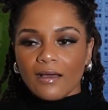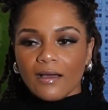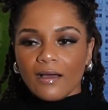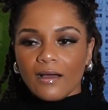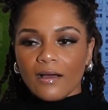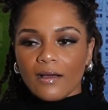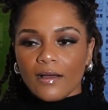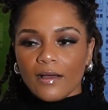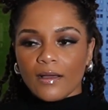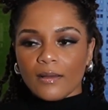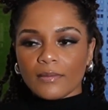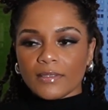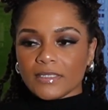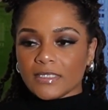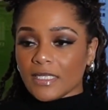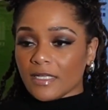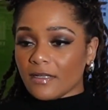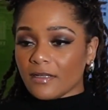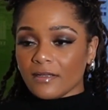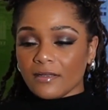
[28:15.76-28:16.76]
uh,
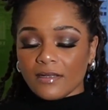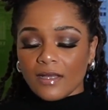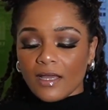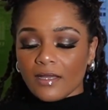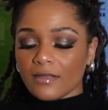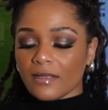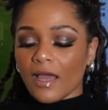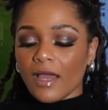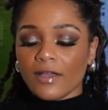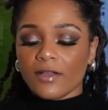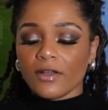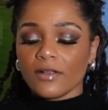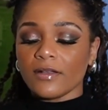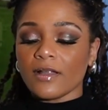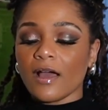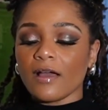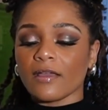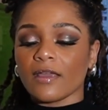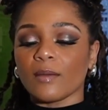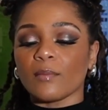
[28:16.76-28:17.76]
did it I, I could
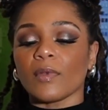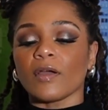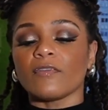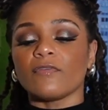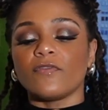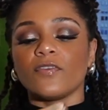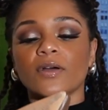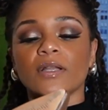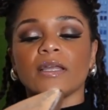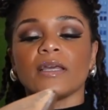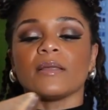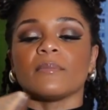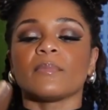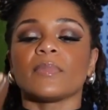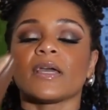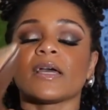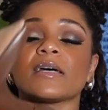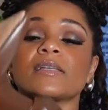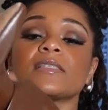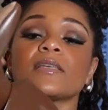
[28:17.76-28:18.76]
not get my foot
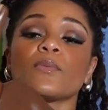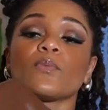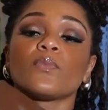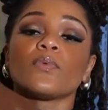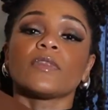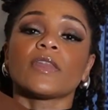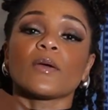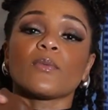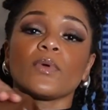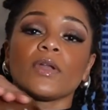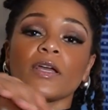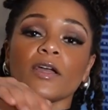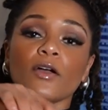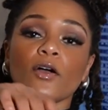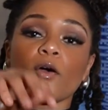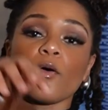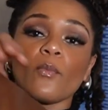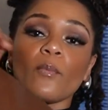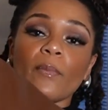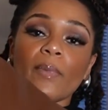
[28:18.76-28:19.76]
because it, they wouldn't
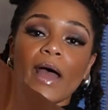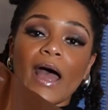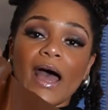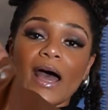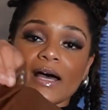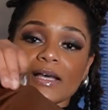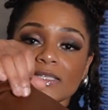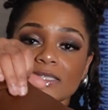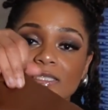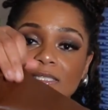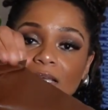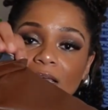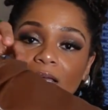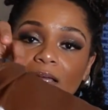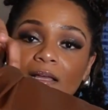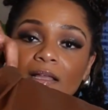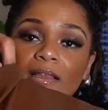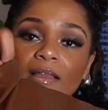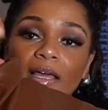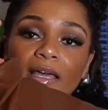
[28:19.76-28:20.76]
go past
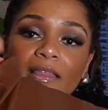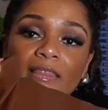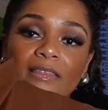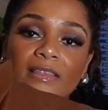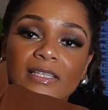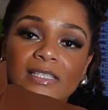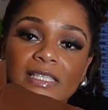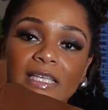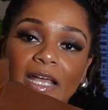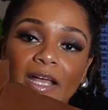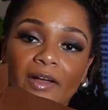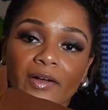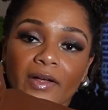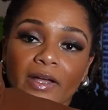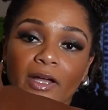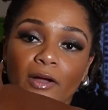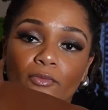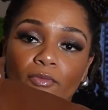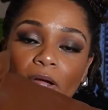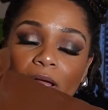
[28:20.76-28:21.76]
like this
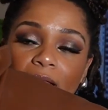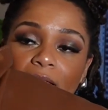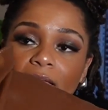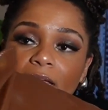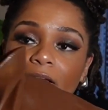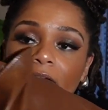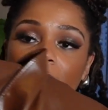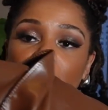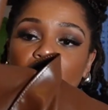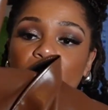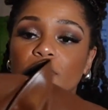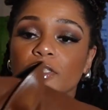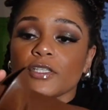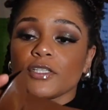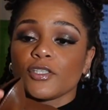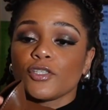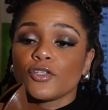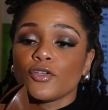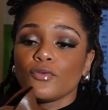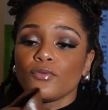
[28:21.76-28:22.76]
area right here it was
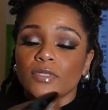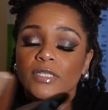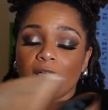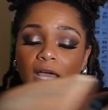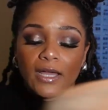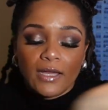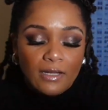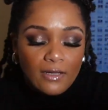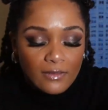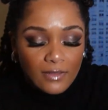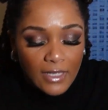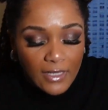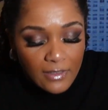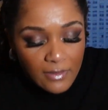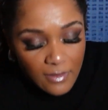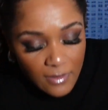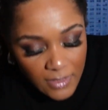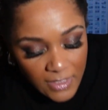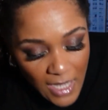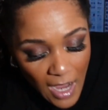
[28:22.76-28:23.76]
just too tight on like
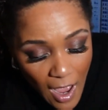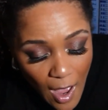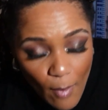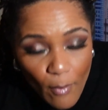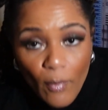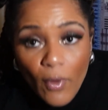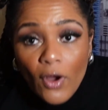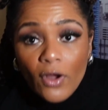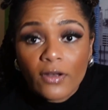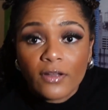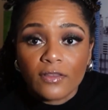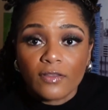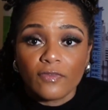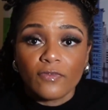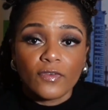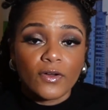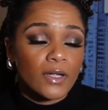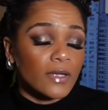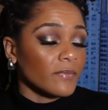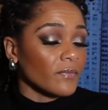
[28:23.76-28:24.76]
the top part of the
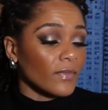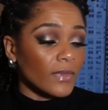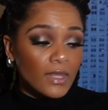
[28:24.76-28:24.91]
foot